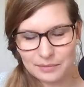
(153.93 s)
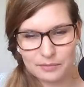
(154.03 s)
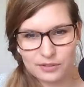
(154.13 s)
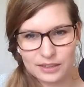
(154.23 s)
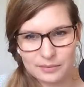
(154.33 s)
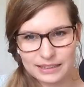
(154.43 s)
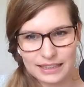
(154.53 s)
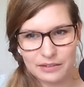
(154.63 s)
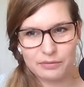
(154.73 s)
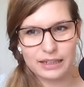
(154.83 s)
For some reason,
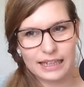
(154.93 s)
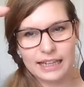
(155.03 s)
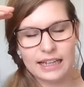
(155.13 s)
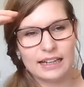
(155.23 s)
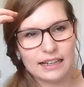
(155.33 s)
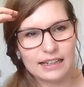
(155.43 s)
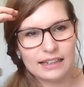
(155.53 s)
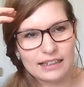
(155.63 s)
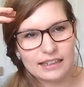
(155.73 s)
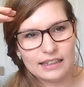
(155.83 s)
it really
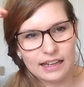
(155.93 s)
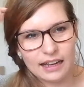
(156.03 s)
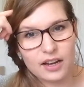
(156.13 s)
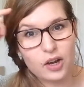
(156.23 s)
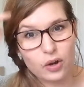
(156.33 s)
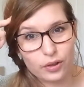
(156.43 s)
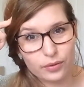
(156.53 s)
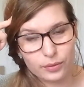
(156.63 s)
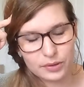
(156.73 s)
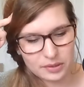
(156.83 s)
got
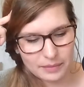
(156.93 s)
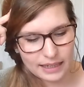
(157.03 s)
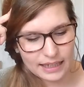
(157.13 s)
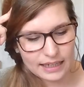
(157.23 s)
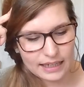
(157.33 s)
through to me,